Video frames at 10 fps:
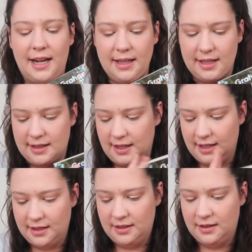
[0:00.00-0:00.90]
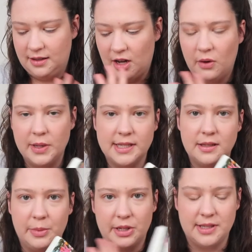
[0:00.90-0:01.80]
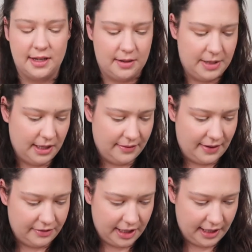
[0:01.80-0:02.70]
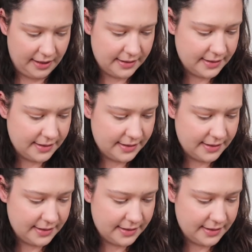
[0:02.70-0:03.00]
I like that always the books that come to Lovevery kid.